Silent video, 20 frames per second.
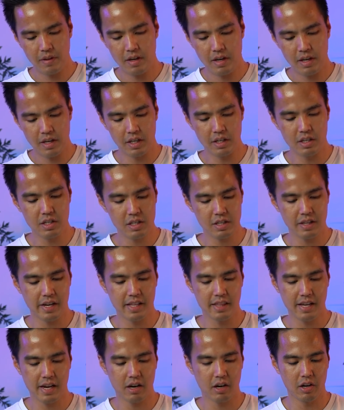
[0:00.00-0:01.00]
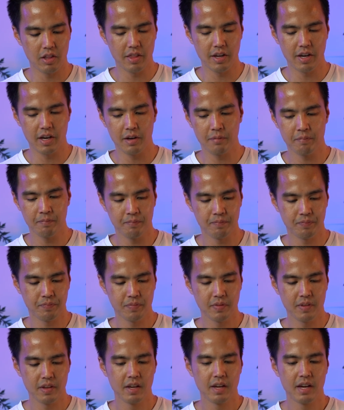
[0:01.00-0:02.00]
You can slide that on there,
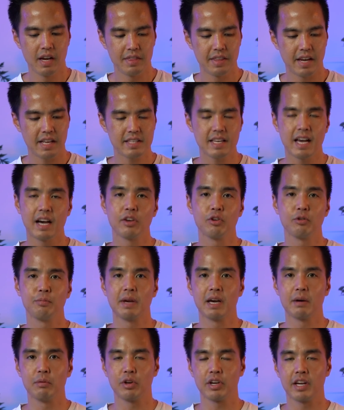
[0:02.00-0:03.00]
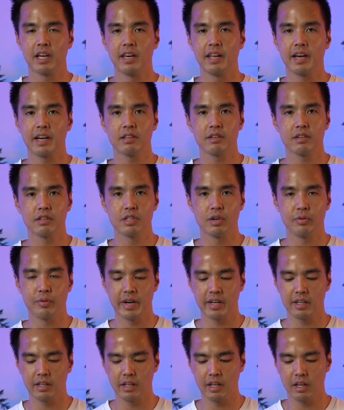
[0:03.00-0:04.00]
and that's how you'd be able to connect
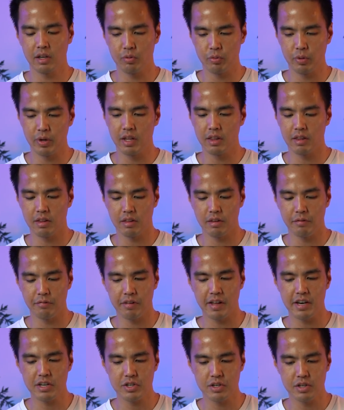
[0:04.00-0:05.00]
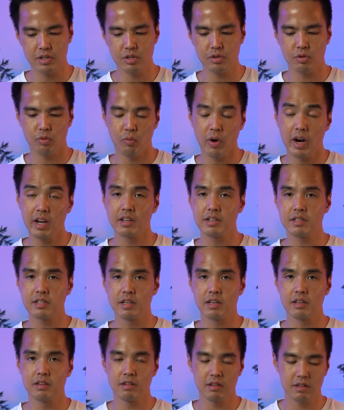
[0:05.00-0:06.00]
directly with the flashes
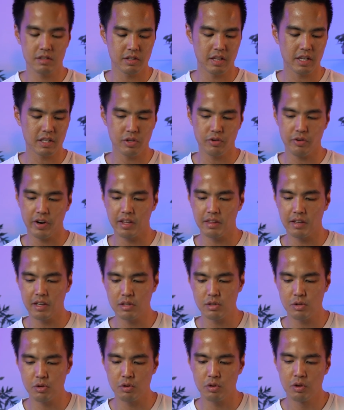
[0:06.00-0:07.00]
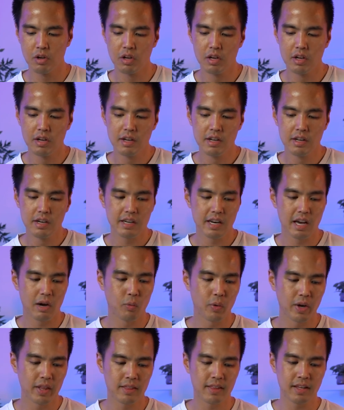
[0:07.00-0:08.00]
wirelessly. So that's a great thing too. Now
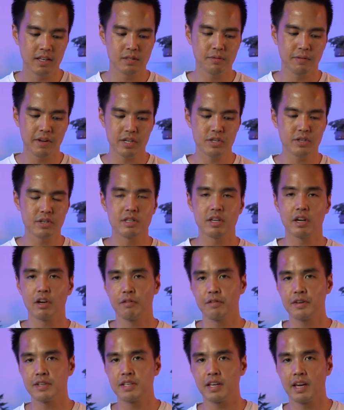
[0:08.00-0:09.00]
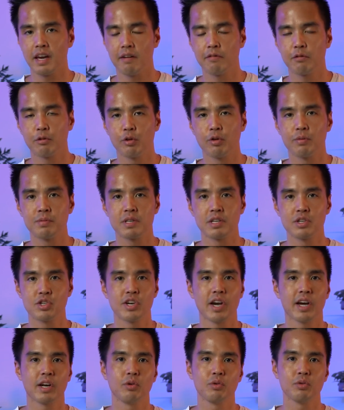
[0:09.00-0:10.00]
with these flashes, they obviously have groups and
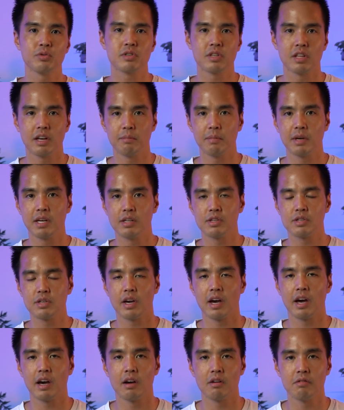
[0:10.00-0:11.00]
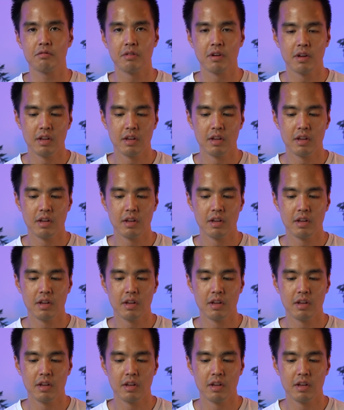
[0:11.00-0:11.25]
channels. So that means you have